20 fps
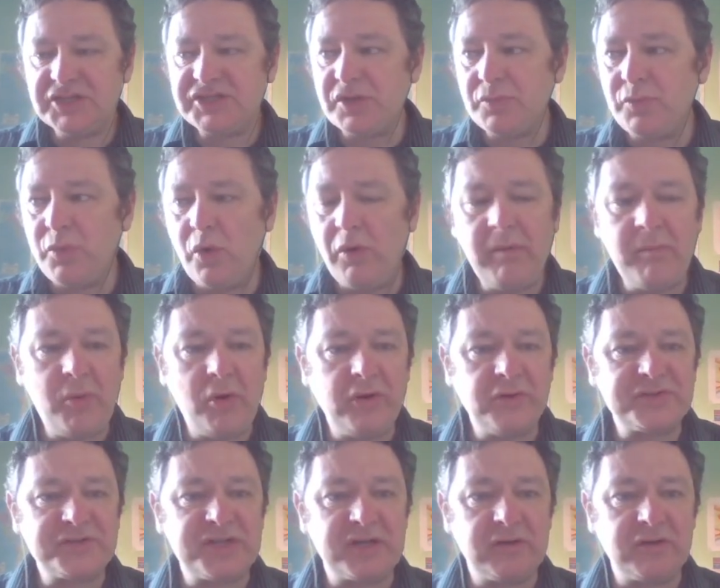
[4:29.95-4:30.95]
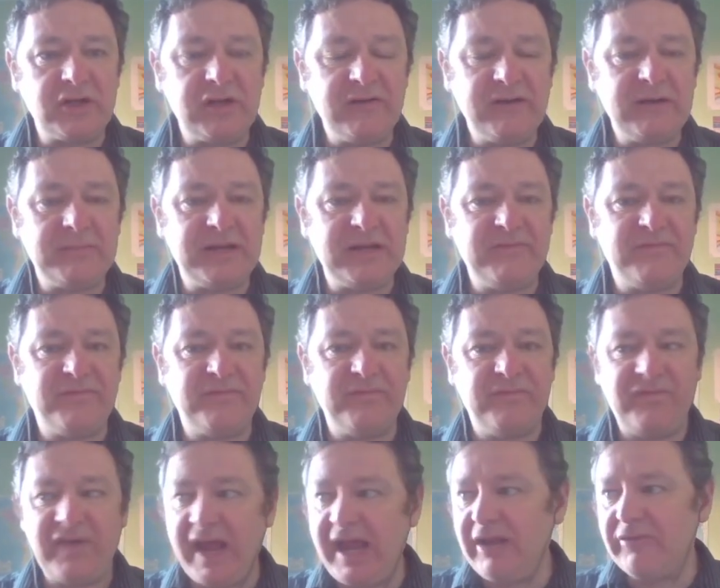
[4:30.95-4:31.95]
So war memorials are incredibly
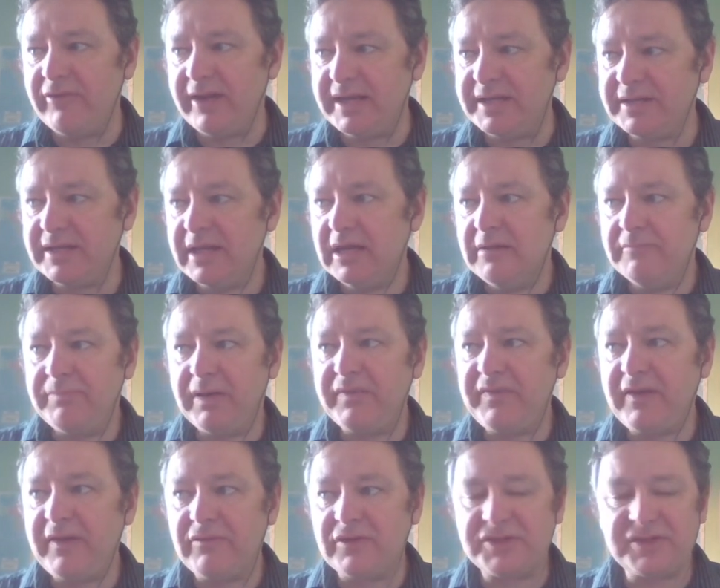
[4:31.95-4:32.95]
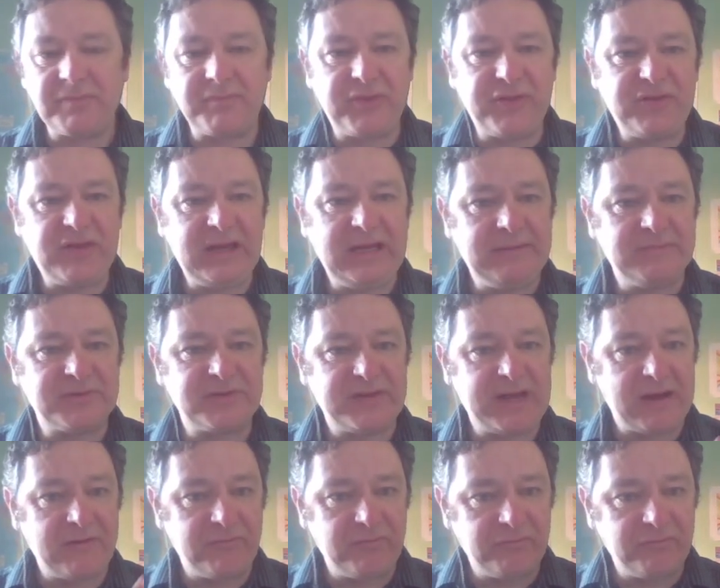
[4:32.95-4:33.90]
varied, but there are some themes there.